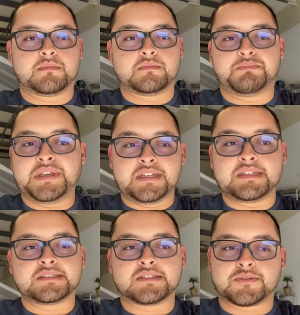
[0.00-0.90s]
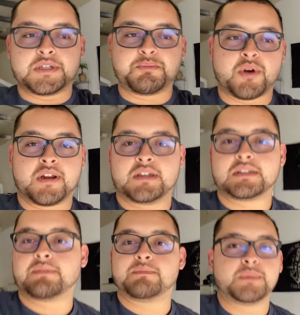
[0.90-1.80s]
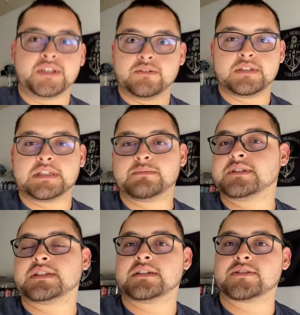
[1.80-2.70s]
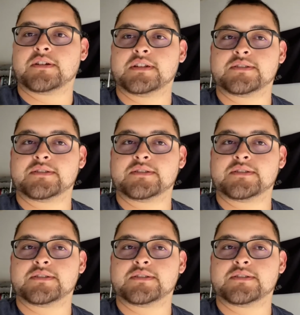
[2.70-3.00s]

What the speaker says: PNS does great products. I've been using them since I started.